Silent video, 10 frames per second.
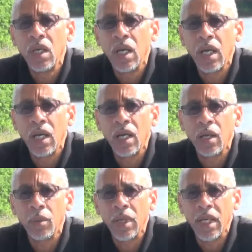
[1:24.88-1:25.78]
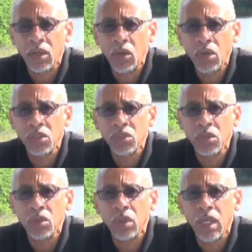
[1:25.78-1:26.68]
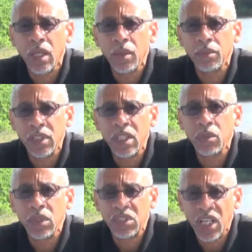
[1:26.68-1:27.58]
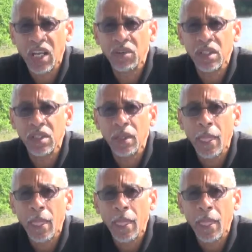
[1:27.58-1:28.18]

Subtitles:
and also deal with charity.